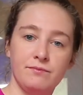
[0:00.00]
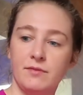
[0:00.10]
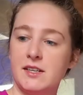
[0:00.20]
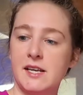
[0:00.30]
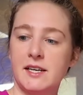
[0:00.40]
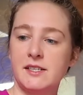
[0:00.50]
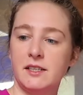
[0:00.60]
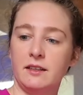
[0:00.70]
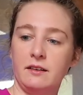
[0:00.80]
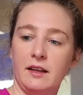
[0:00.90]
Because that doesn't
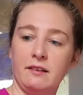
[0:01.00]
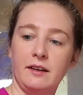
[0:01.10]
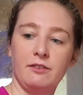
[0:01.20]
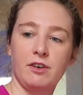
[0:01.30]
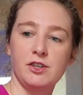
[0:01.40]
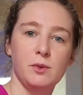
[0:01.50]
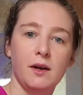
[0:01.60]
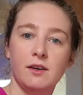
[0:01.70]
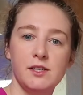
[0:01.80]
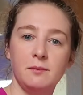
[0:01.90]
look like clean, fresh
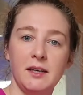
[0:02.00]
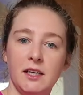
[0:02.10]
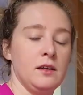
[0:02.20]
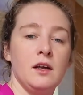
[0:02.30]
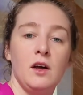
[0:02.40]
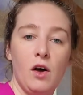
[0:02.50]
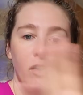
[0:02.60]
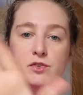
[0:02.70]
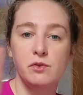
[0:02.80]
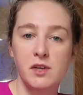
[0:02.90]
water to me.
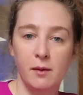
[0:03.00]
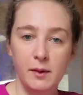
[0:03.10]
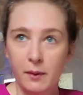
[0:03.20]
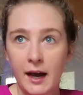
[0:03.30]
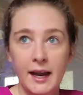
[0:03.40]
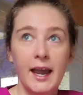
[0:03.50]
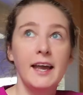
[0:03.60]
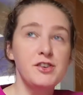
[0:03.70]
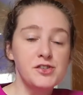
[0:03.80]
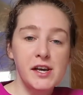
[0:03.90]
Also, tell me why
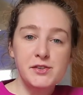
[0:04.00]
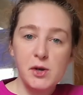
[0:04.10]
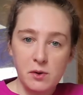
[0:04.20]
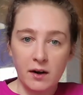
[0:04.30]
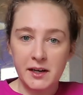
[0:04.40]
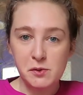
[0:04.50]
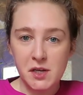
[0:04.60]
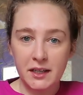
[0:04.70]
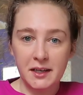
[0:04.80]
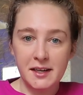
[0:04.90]
it just got so dark
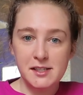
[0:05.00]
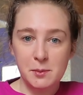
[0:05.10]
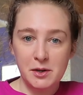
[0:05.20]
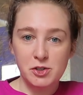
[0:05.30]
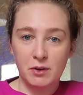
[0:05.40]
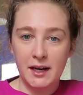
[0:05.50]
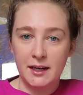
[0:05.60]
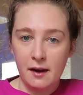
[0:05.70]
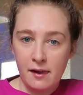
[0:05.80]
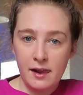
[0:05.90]
outside, like it's about to rain.